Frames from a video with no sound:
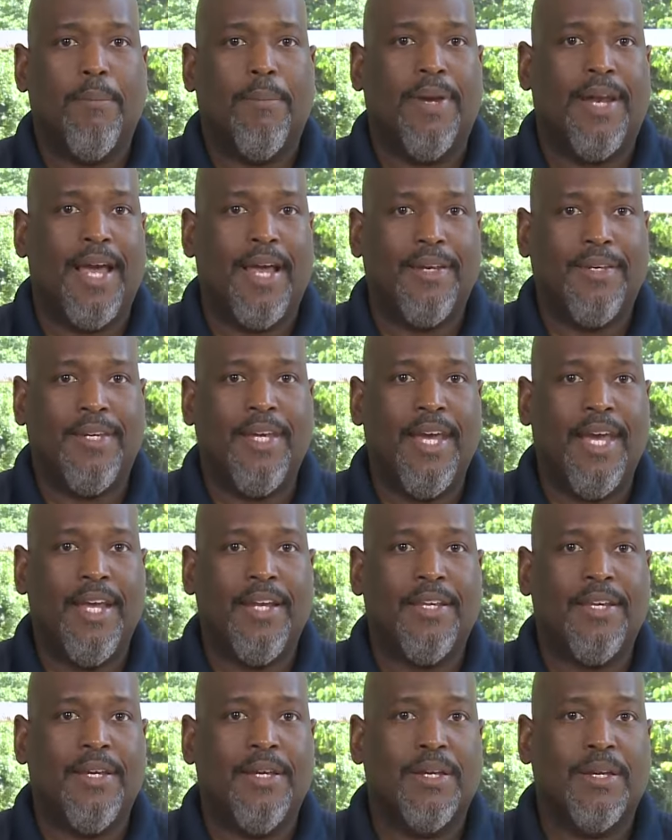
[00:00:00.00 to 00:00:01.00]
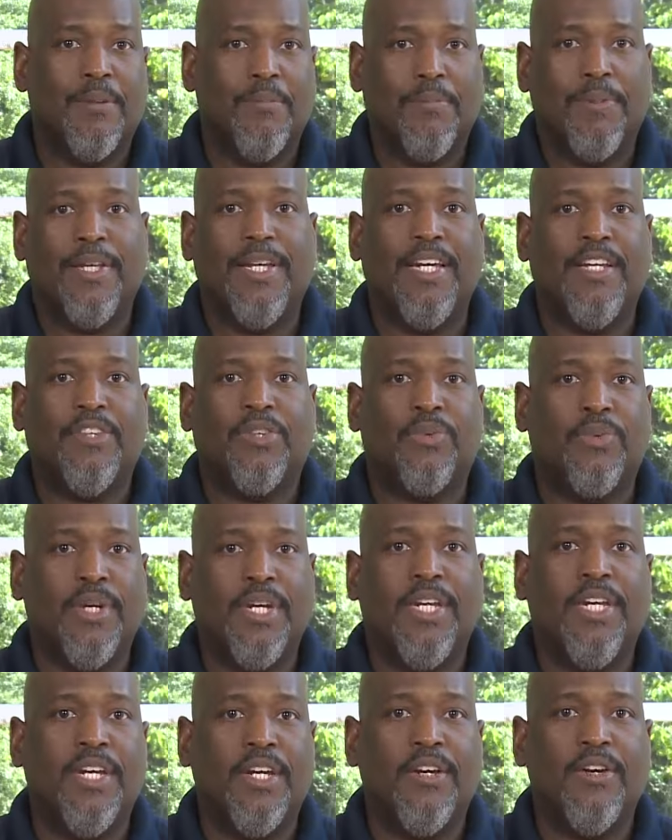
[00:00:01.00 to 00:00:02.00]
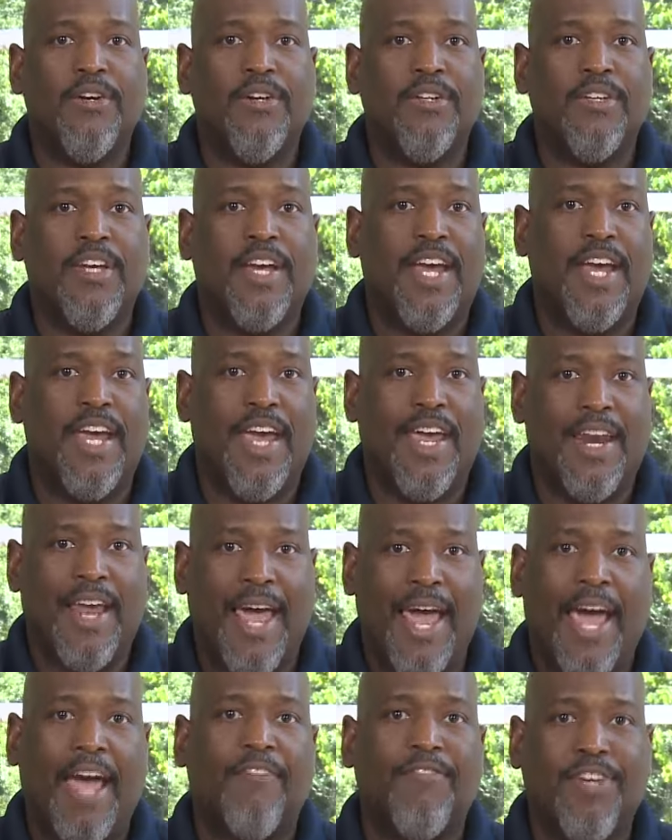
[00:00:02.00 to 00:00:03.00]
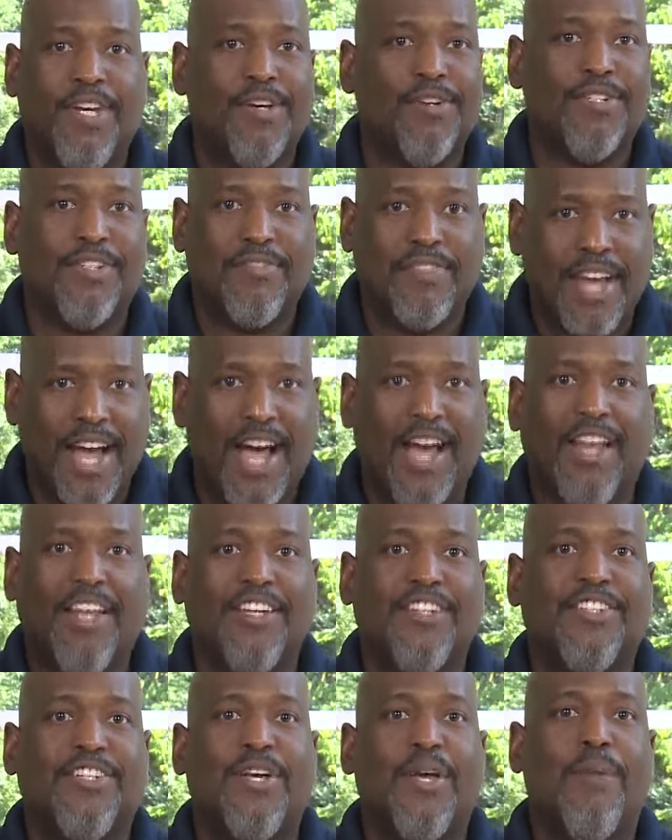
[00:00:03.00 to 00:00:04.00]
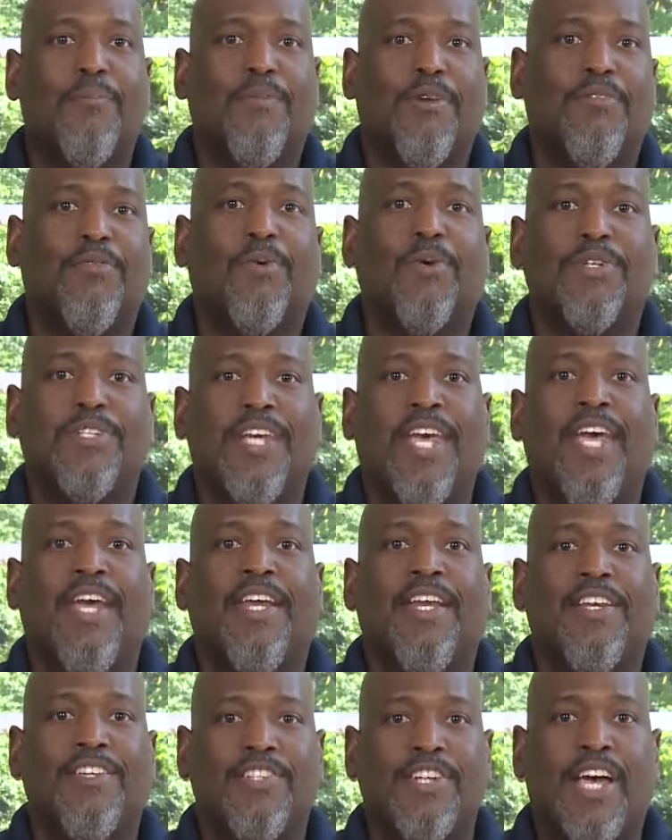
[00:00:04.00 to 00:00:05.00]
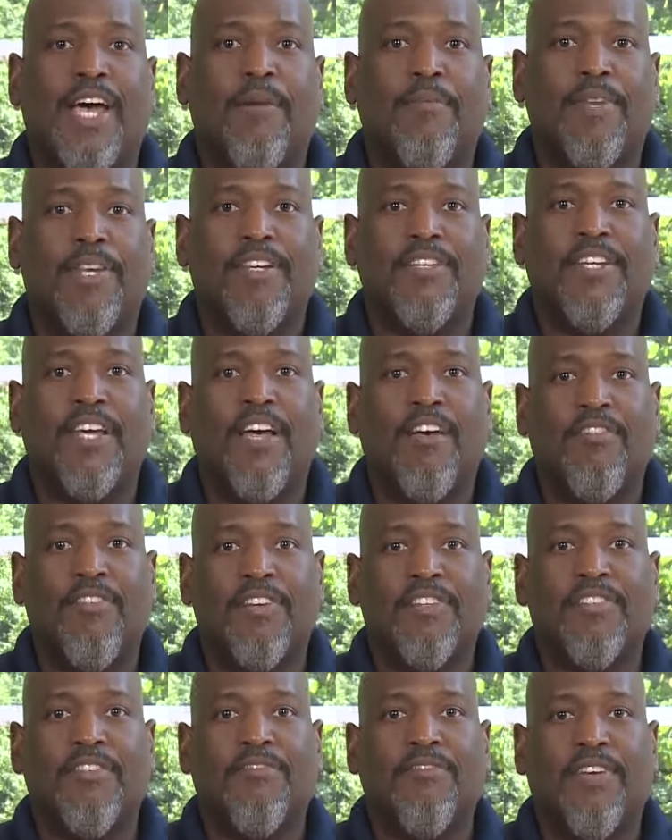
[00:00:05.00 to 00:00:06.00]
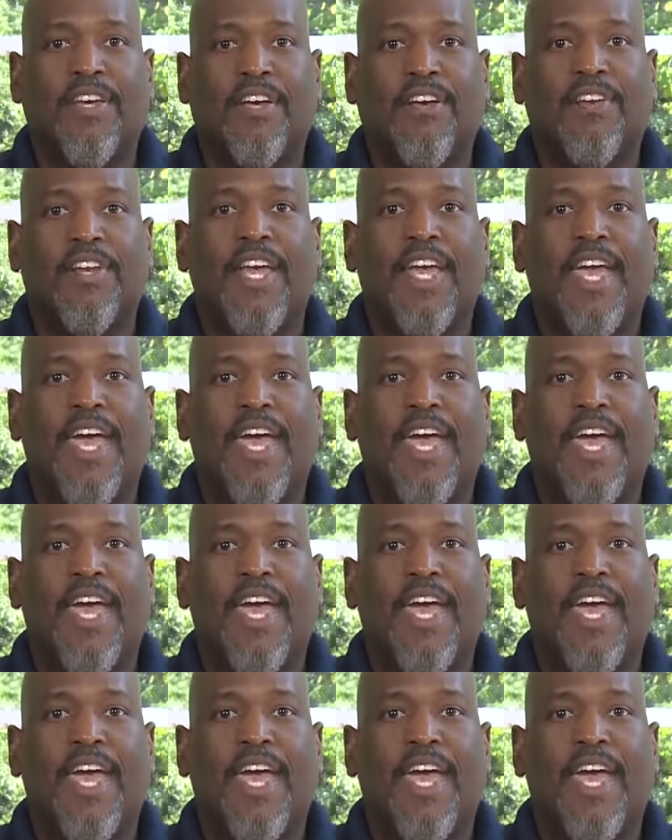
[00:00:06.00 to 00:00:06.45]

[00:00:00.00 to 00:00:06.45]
but I did complete three years and a half years of college before taking a job in the television field